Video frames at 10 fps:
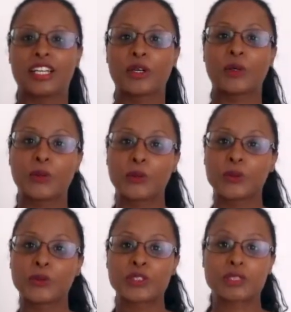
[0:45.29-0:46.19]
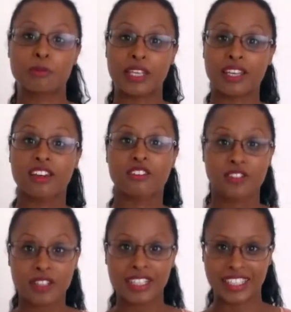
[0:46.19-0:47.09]
who speak
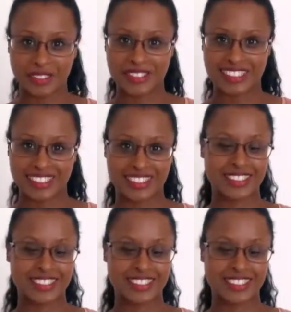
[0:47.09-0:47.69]
4 languages.